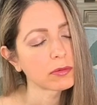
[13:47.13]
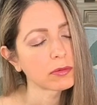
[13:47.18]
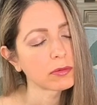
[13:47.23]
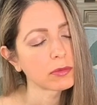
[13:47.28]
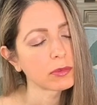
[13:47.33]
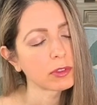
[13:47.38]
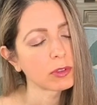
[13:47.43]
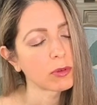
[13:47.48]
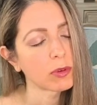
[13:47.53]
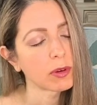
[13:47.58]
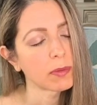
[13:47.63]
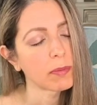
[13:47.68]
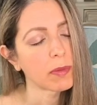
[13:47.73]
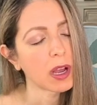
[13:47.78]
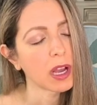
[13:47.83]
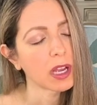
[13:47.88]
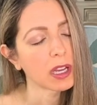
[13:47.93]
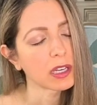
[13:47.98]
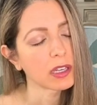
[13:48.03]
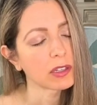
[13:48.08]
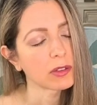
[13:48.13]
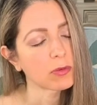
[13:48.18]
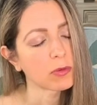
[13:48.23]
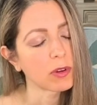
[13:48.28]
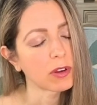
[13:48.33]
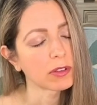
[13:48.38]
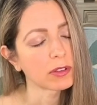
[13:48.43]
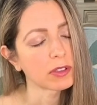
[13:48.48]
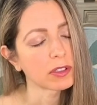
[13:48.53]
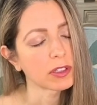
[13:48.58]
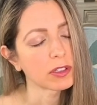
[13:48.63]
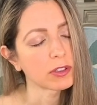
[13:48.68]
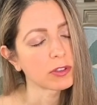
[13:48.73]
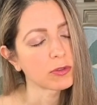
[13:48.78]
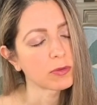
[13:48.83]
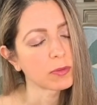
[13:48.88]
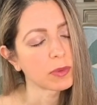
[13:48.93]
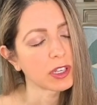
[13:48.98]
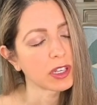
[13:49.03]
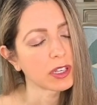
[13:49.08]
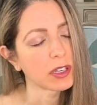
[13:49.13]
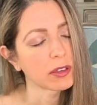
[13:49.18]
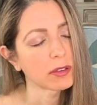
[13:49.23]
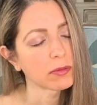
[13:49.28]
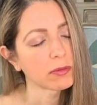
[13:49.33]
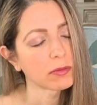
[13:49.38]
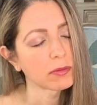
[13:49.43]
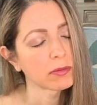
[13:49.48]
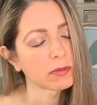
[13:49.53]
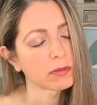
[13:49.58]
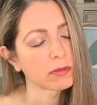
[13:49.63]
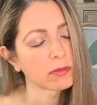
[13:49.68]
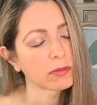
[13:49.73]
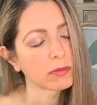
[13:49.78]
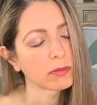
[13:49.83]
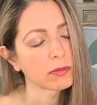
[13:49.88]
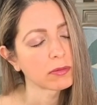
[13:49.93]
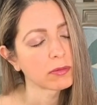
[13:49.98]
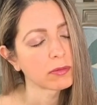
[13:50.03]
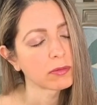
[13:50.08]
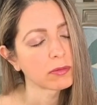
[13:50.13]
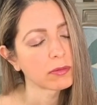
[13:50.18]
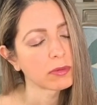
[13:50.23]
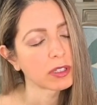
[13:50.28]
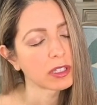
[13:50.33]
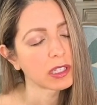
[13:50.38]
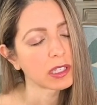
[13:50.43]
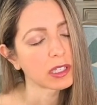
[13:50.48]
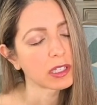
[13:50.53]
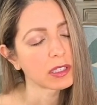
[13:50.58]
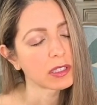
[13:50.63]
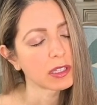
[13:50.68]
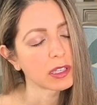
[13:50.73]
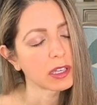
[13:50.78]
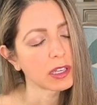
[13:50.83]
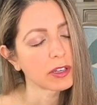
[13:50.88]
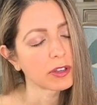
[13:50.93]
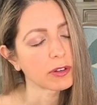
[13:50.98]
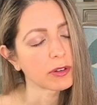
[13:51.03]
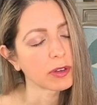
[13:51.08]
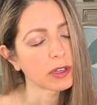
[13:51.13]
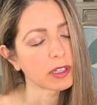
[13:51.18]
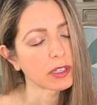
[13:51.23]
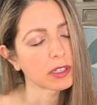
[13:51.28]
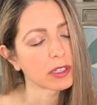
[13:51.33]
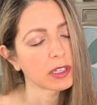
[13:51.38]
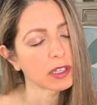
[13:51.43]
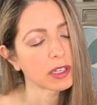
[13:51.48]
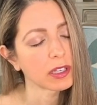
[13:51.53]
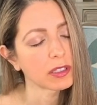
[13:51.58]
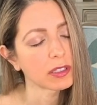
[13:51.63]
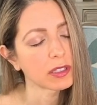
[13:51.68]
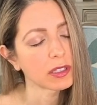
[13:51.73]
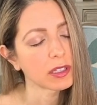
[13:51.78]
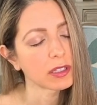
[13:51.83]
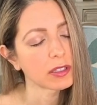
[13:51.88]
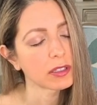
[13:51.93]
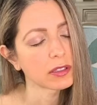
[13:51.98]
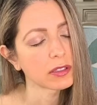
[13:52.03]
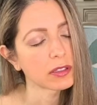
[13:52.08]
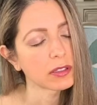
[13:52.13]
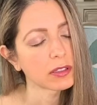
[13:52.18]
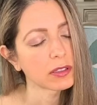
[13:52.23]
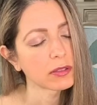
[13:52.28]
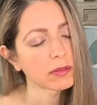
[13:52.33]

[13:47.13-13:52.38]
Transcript: your mind wants it to be, but it is here and it exists.